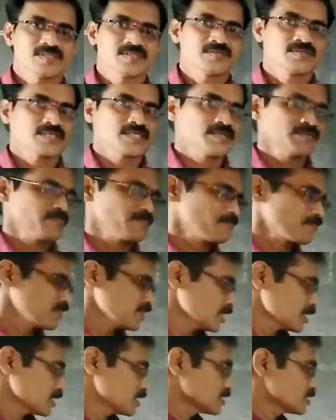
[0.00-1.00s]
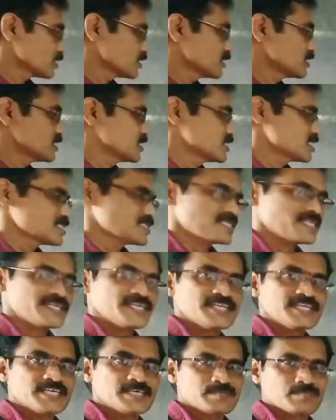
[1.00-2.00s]
Okay, so this is
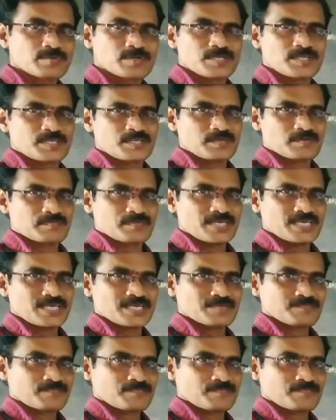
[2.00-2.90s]
linear polynomial.